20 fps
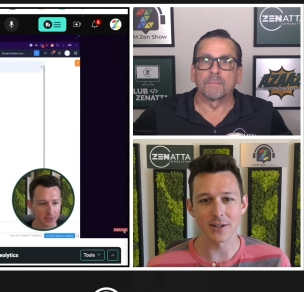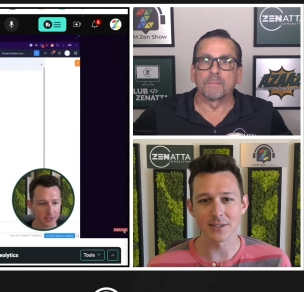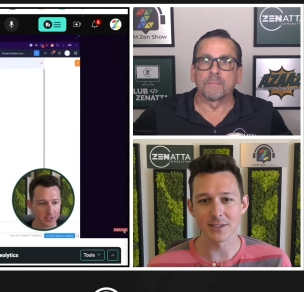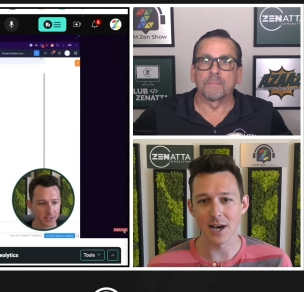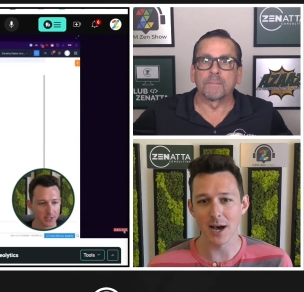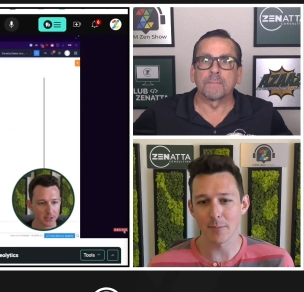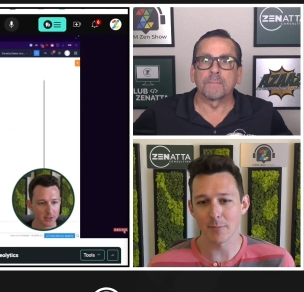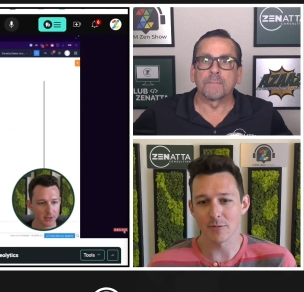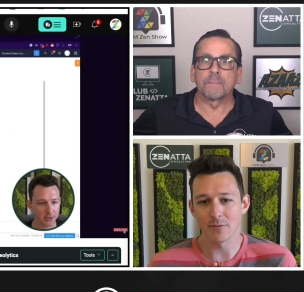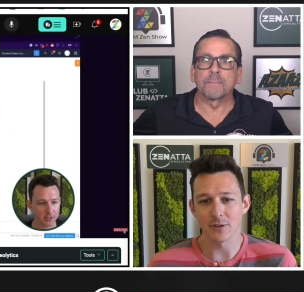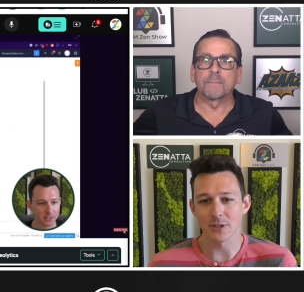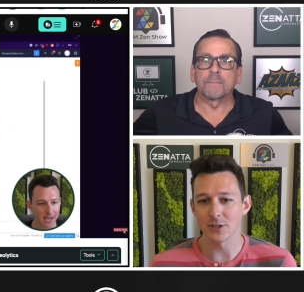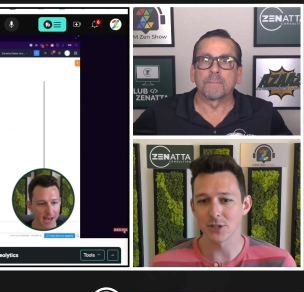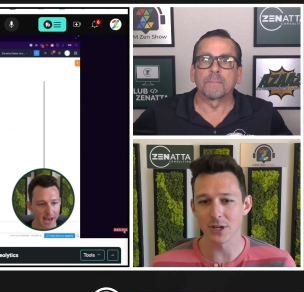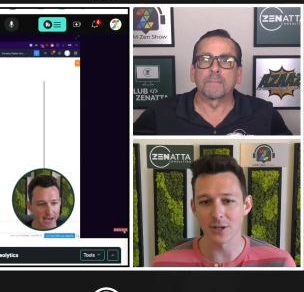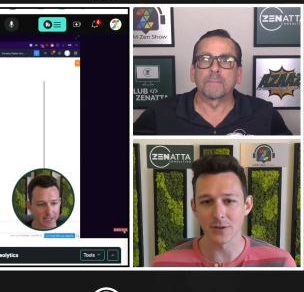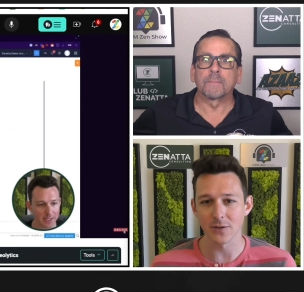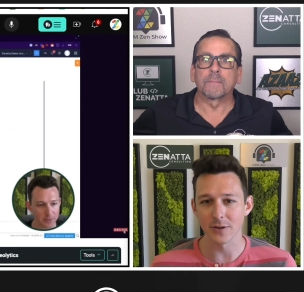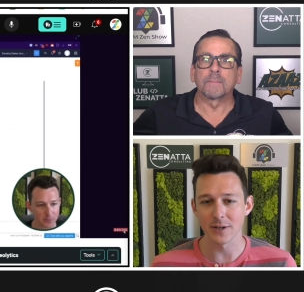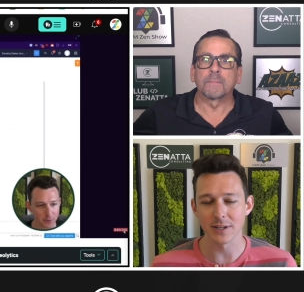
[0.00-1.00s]
Speaker 1: on top of each
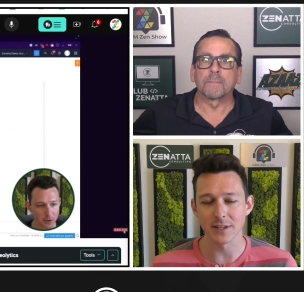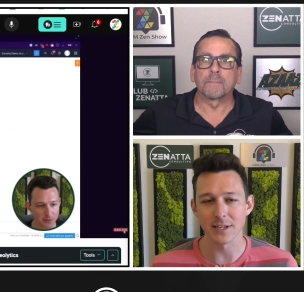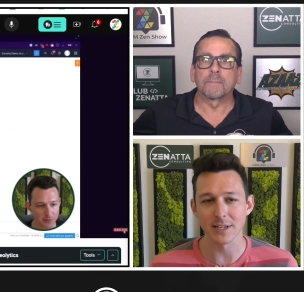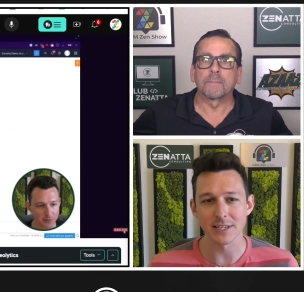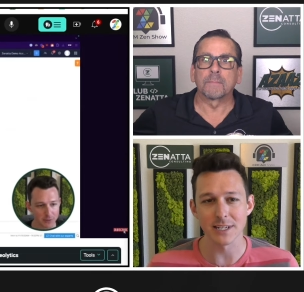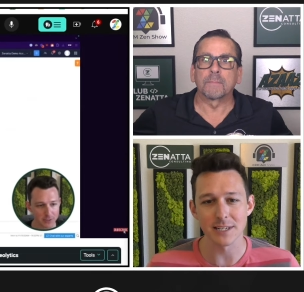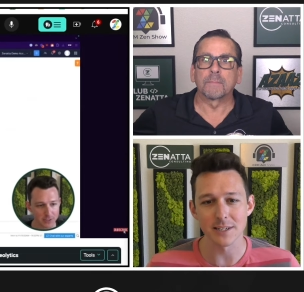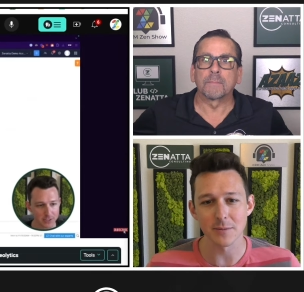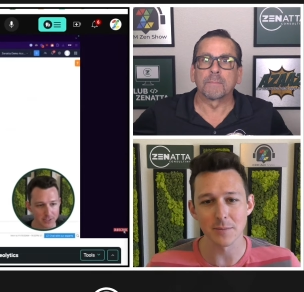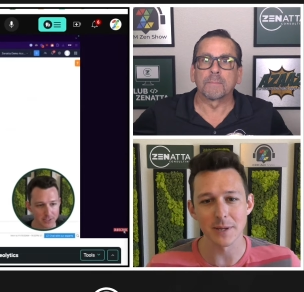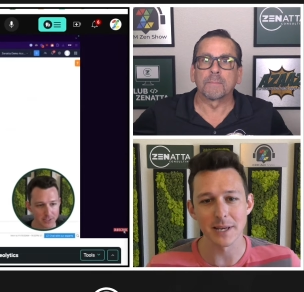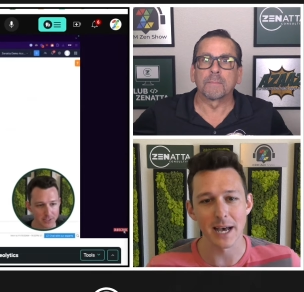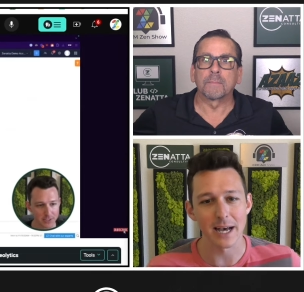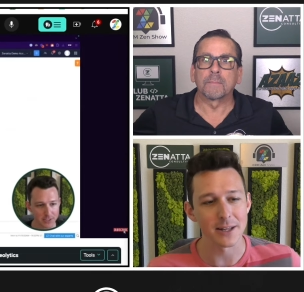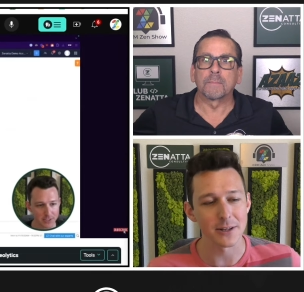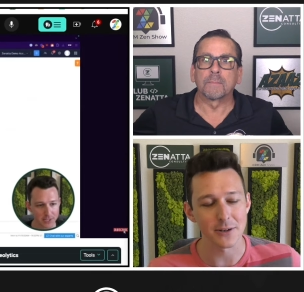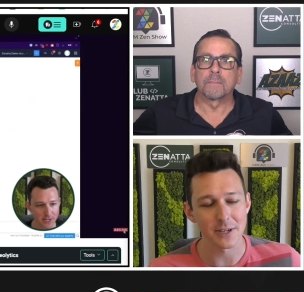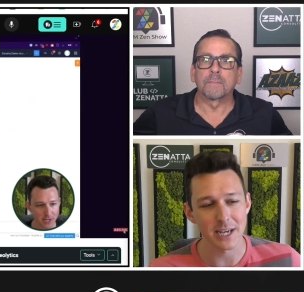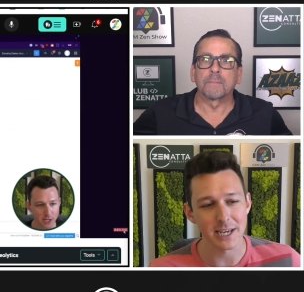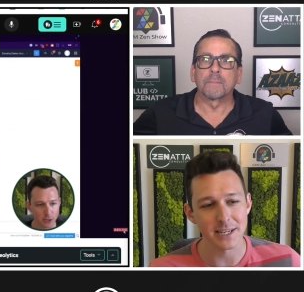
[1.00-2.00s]
other and that need to be
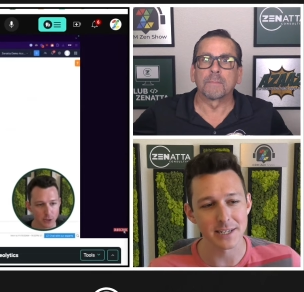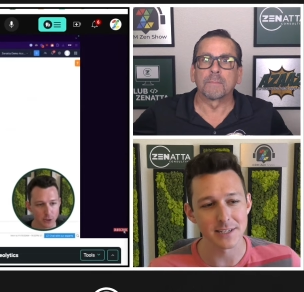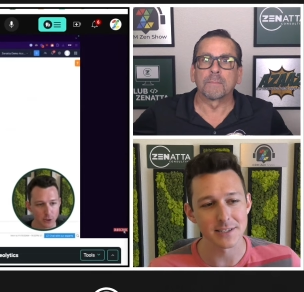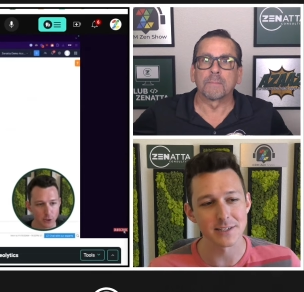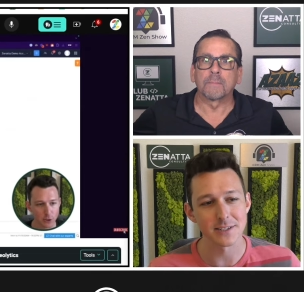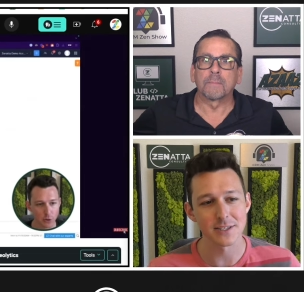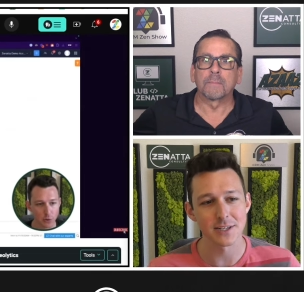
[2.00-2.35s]
allocated.